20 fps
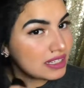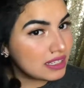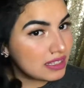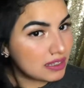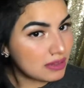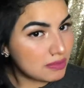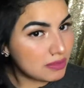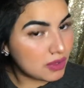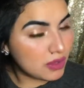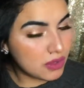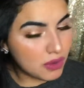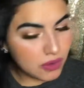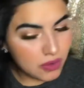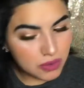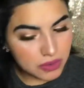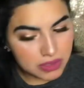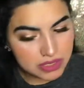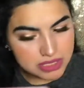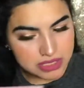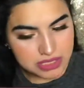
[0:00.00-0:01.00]
I'm
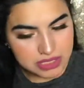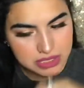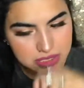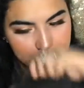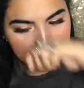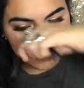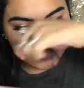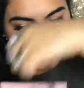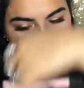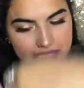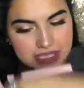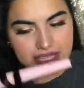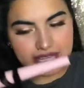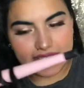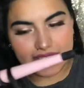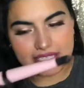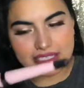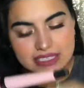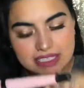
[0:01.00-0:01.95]
always doing that.